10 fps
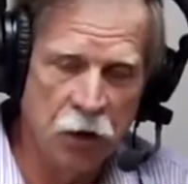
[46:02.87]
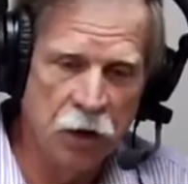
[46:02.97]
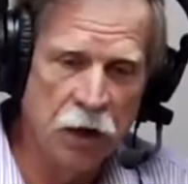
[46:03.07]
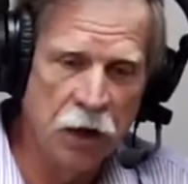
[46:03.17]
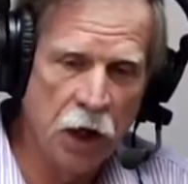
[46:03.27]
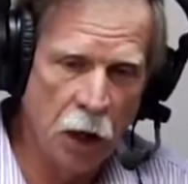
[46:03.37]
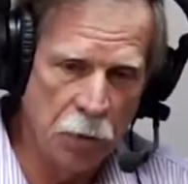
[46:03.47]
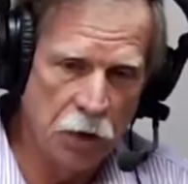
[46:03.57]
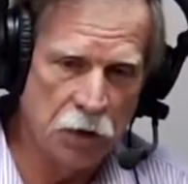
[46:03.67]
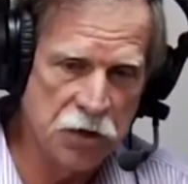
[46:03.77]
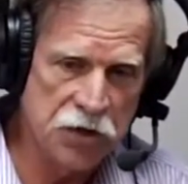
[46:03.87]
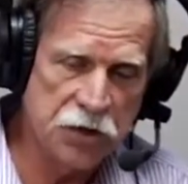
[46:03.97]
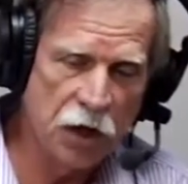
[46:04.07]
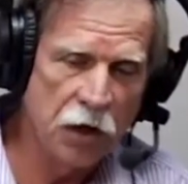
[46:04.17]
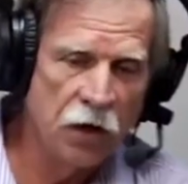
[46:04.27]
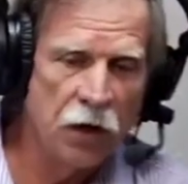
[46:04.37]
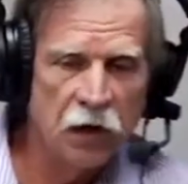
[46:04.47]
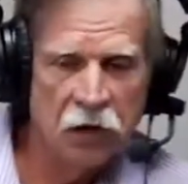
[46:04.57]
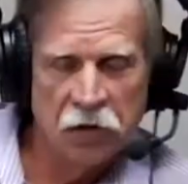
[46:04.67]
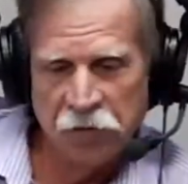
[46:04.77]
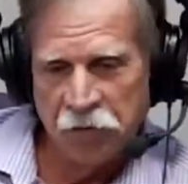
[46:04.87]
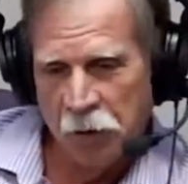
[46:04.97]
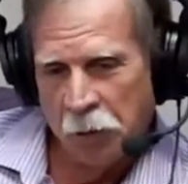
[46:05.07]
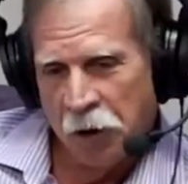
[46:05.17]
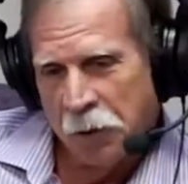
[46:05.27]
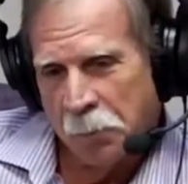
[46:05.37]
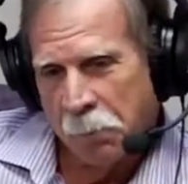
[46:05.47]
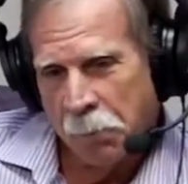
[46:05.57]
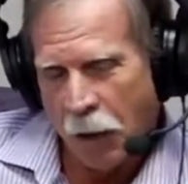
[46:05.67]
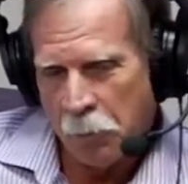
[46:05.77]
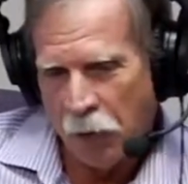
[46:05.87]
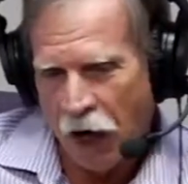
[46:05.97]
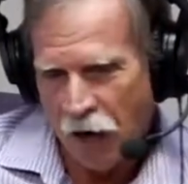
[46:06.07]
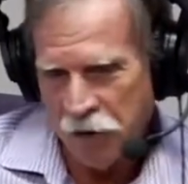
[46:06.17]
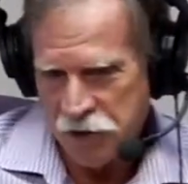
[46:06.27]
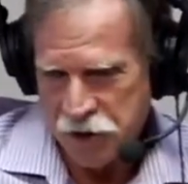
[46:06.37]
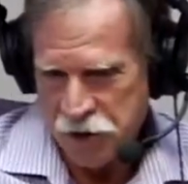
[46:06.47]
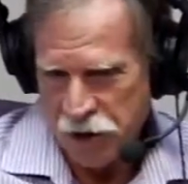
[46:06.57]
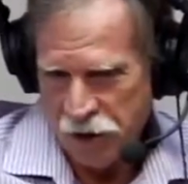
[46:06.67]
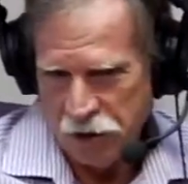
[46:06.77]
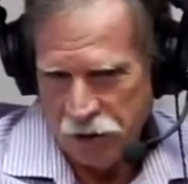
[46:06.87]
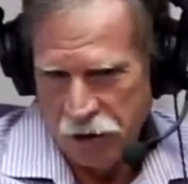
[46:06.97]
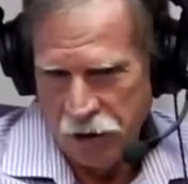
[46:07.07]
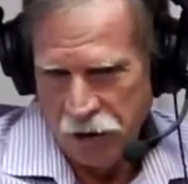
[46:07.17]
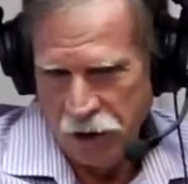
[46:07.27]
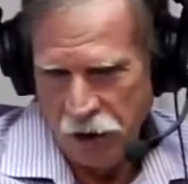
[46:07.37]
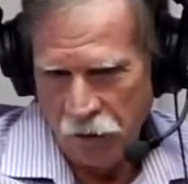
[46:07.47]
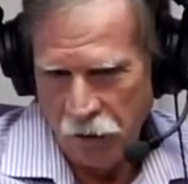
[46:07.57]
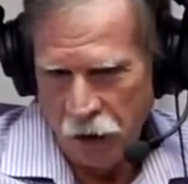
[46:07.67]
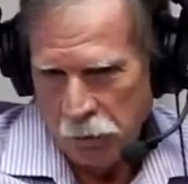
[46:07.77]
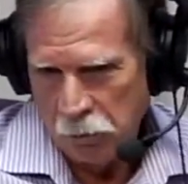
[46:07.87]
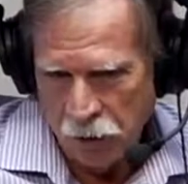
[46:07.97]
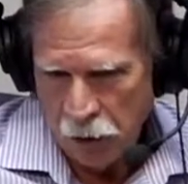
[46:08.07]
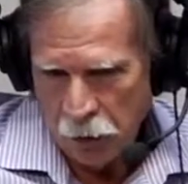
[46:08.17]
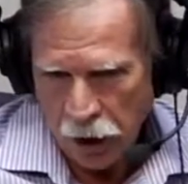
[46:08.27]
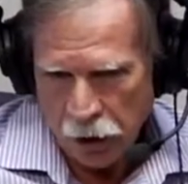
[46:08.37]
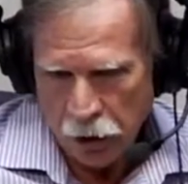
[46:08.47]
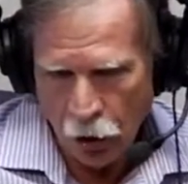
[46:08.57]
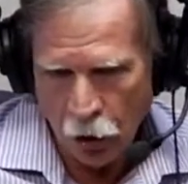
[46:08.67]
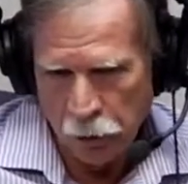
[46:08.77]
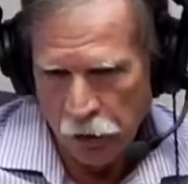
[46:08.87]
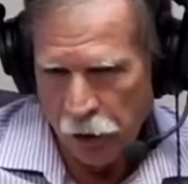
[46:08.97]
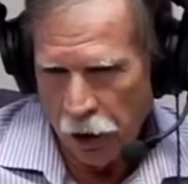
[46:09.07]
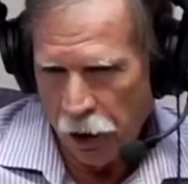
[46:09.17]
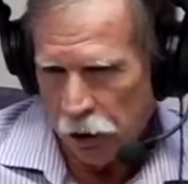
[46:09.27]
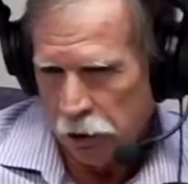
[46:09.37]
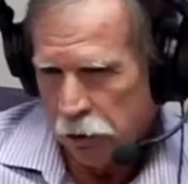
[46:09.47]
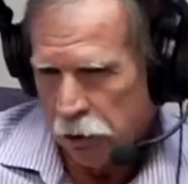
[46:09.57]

you would need help? You know, just uh, from a hypothesis here. And then maybe I could help you there.